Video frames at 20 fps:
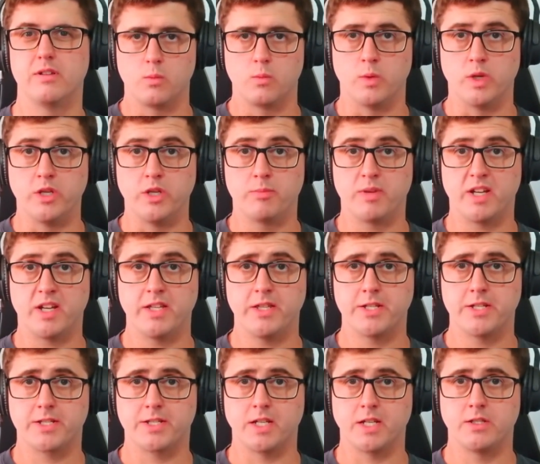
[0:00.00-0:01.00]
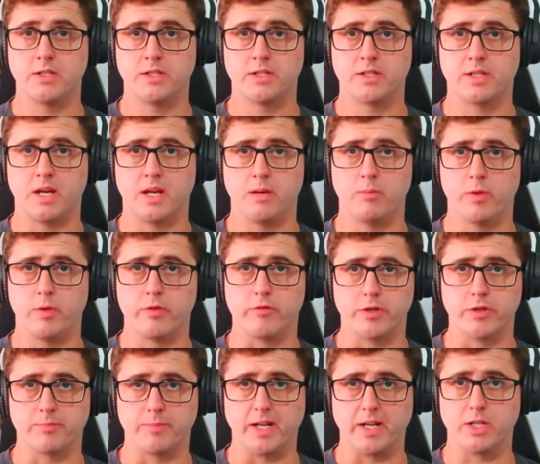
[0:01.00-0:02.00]
When you play the status game with
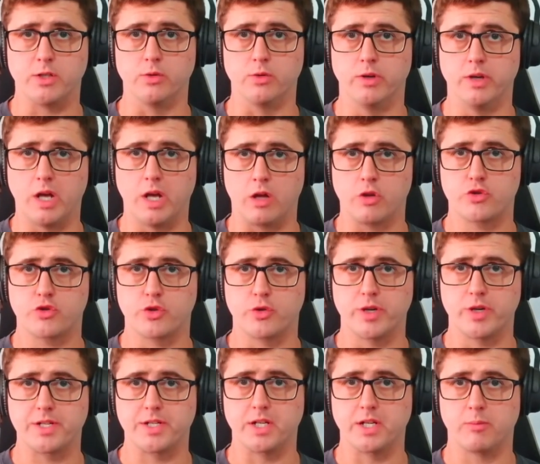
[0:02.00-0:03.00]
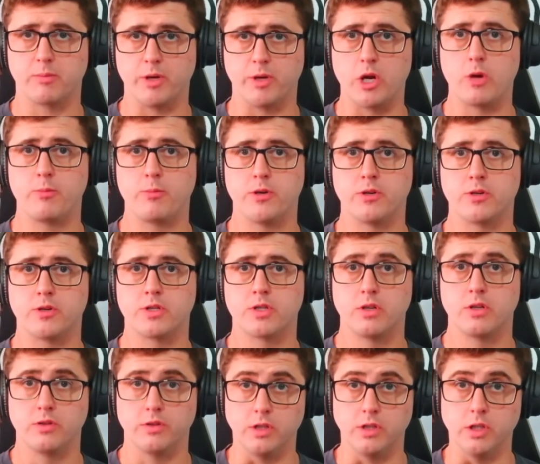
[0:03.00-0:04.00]
respect to an altruistic purpose
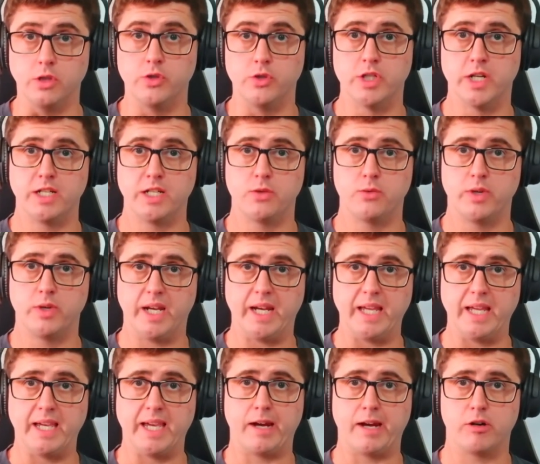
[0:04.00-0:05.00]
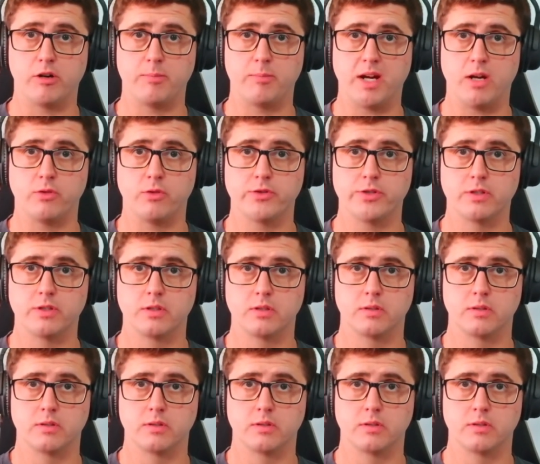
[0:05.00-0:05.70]
that you genuinely care about,